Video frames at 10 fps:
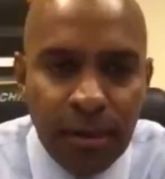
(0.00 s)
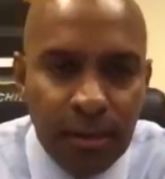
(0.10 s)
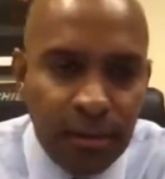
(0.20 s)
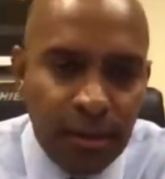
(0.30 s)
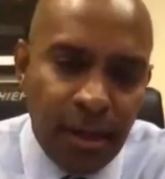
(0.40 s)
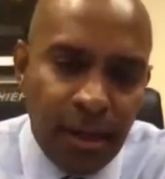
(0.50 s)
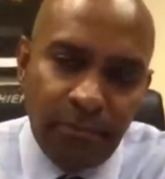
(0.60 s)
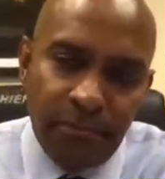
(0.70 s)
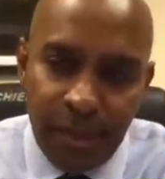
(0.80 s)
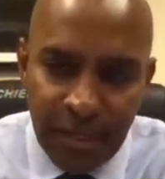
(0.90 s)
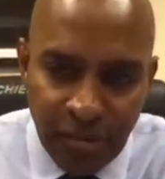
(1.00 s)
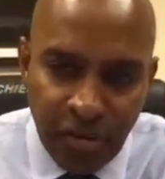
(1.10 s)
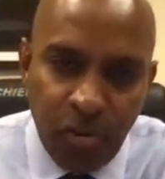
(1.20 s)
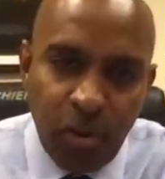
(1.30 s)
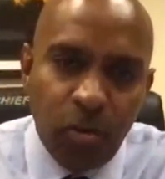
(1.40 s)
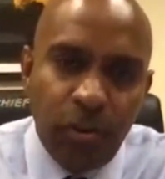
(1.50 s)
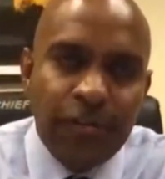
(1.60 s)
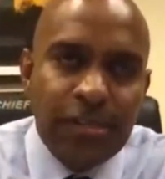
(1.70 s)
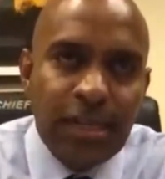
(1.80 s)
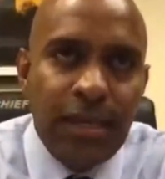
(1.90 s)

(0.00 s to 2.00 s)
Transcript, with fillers: um, based on what we've seen in